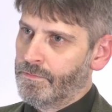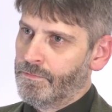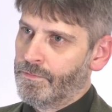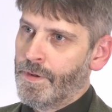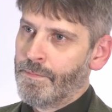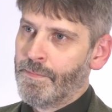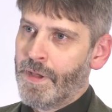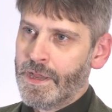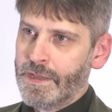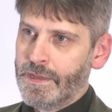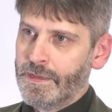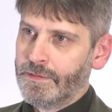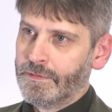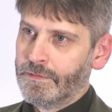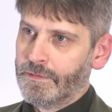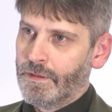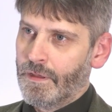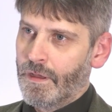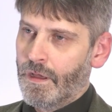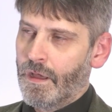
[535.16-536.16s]

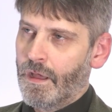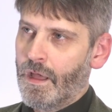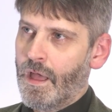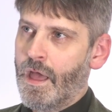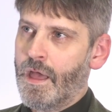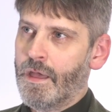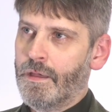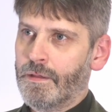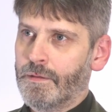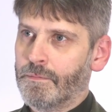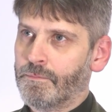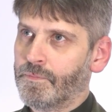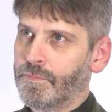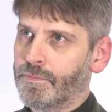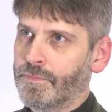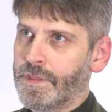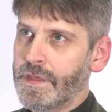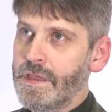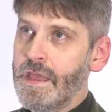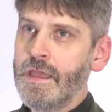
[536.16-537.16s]
Remain. The
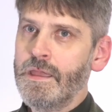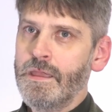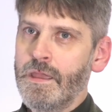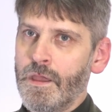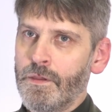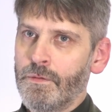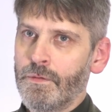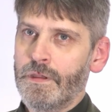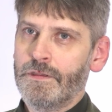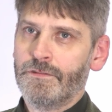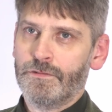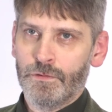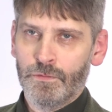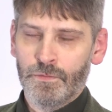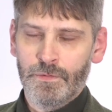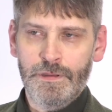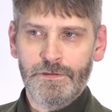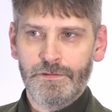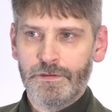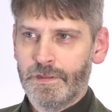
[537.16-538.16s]
EU is
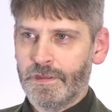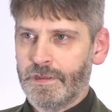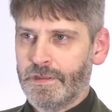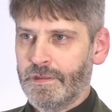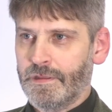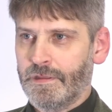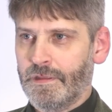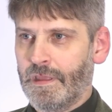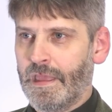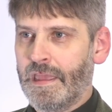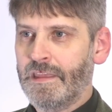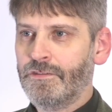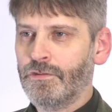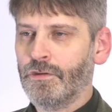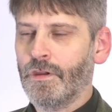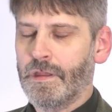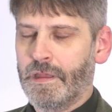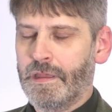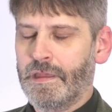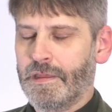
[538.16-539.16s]
always going
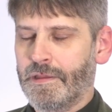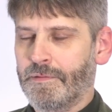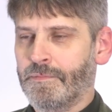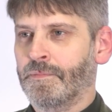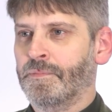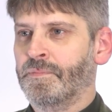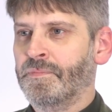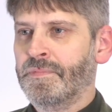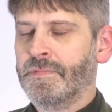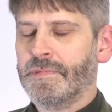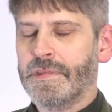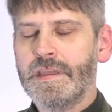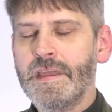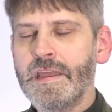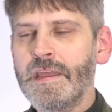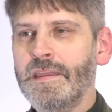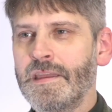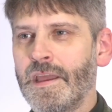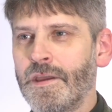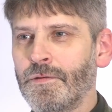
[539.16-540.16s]
to. The
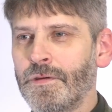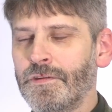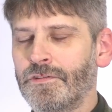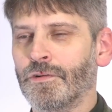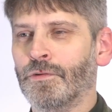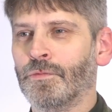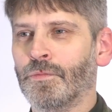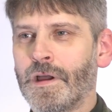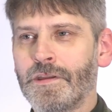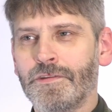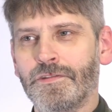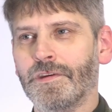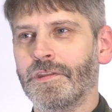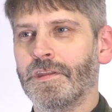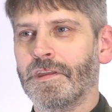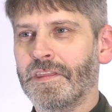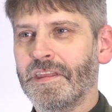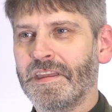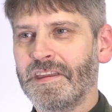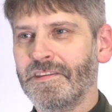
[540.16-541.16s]
EU is always
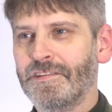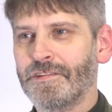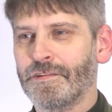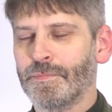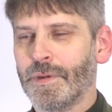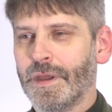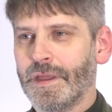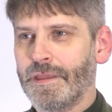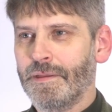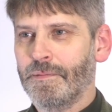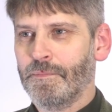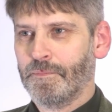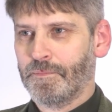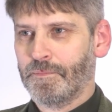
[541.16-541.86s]
going to need to be